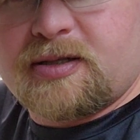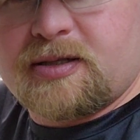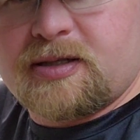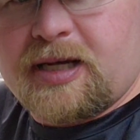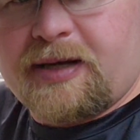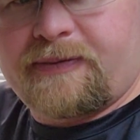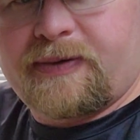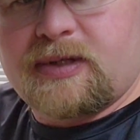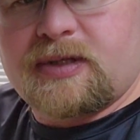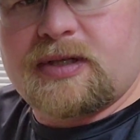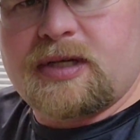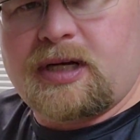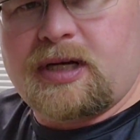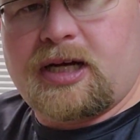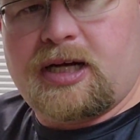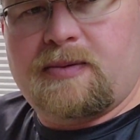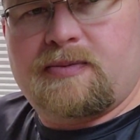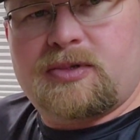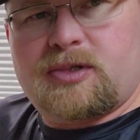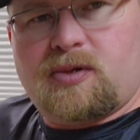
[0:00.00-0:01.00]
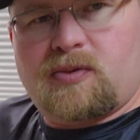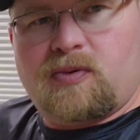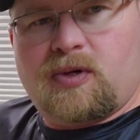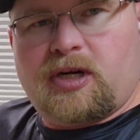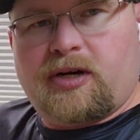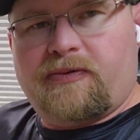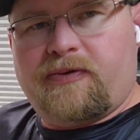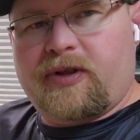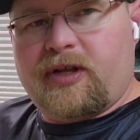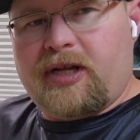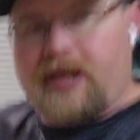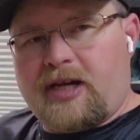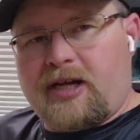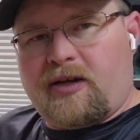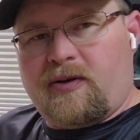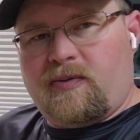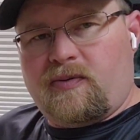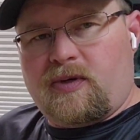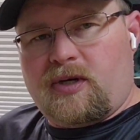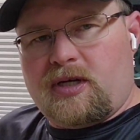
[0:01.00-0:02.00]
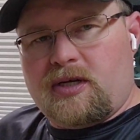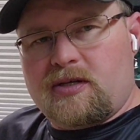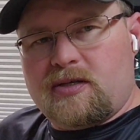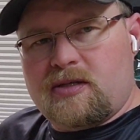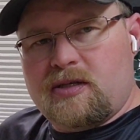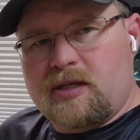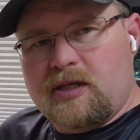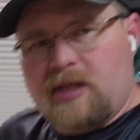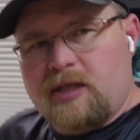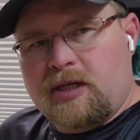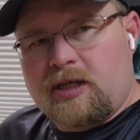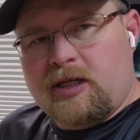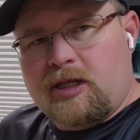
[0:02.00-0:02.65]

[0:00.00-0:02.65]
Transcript: 7 times or whatever the heck it was